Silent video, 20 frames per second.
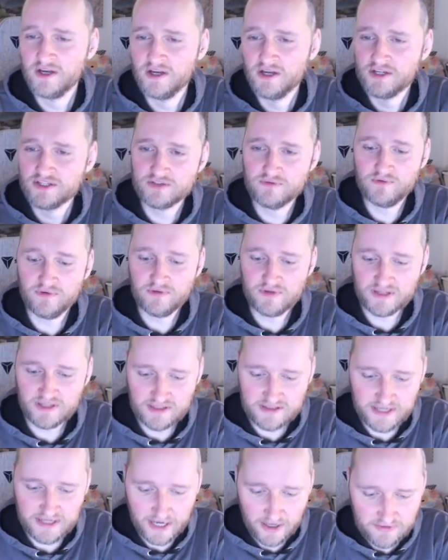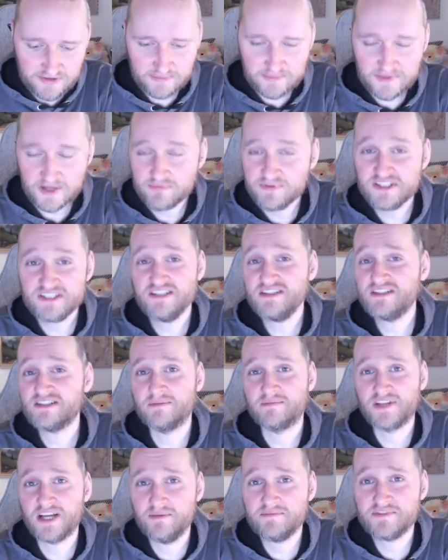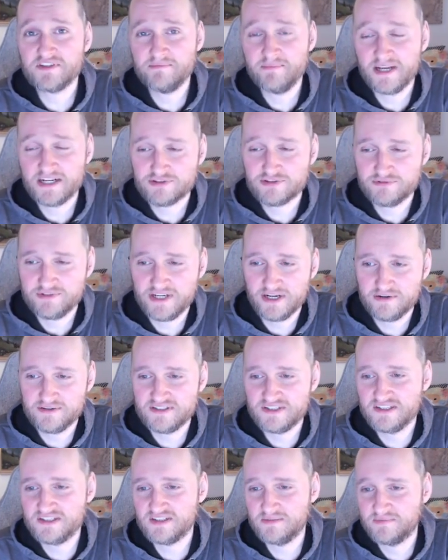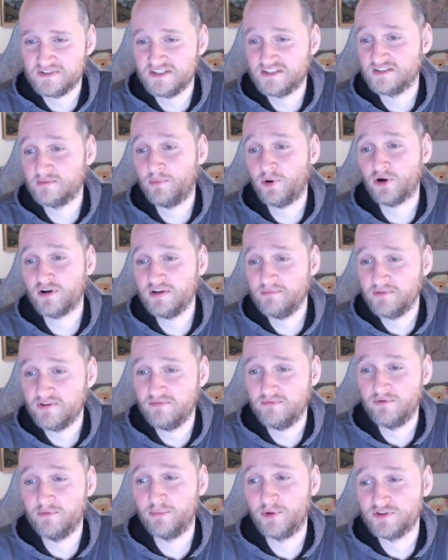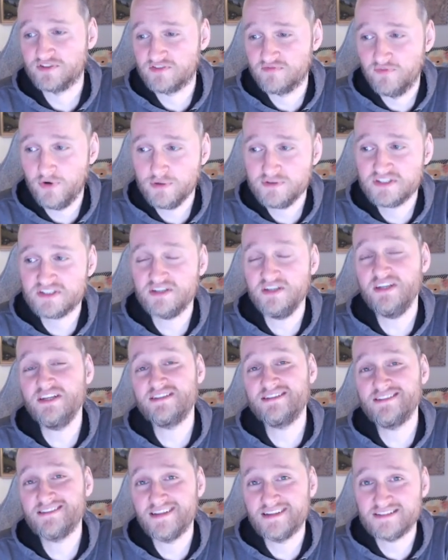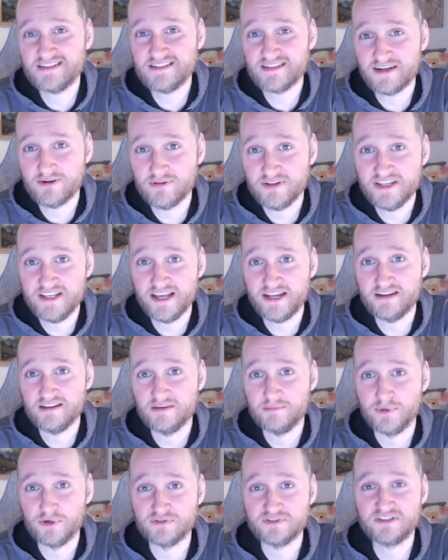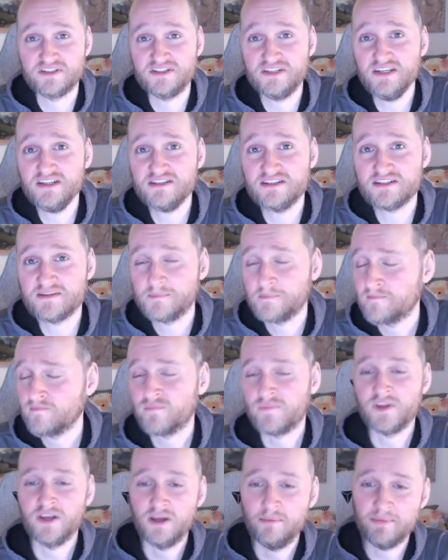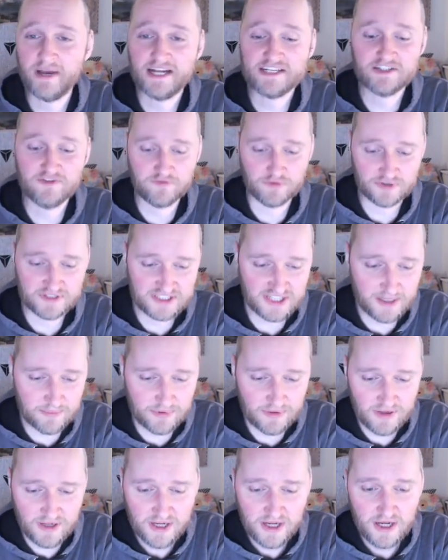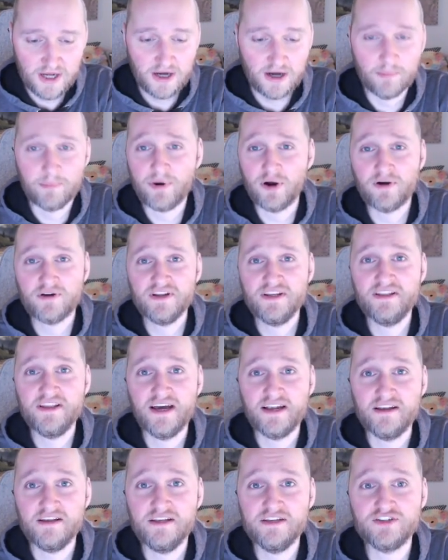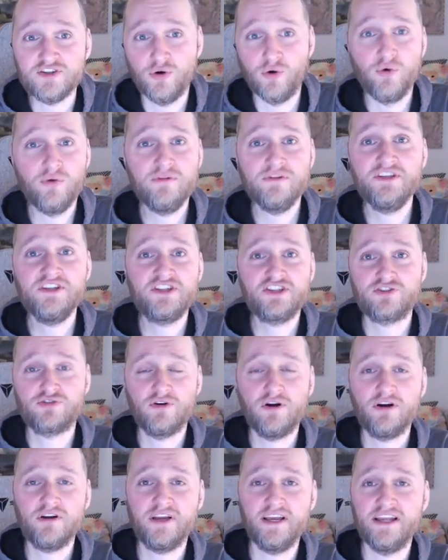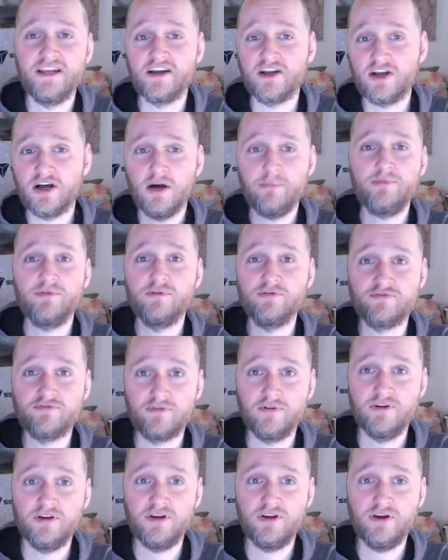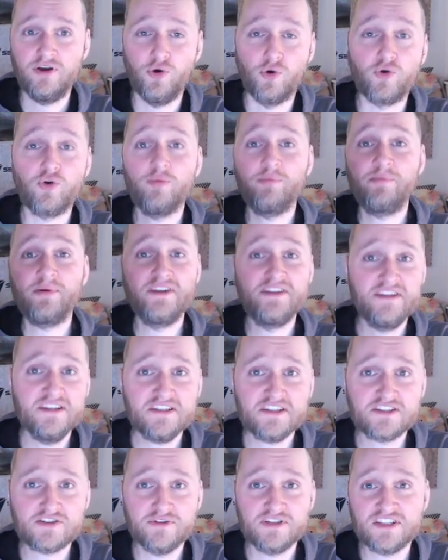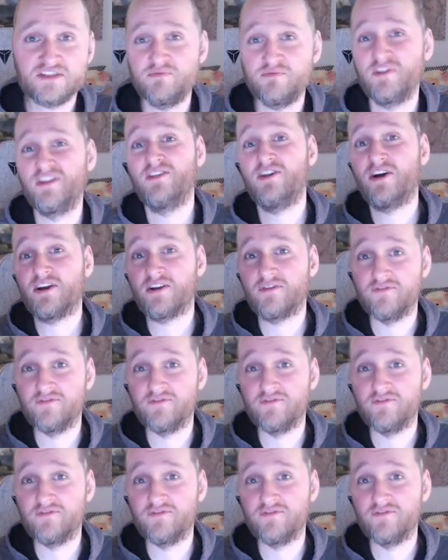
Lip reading: So the outcome that we see sometimes in majoritarian systems is the party with the most votes isn't necessarily getting the most seats. Imagine, for example, a party that is only strong in a couple of urban districts with a lot of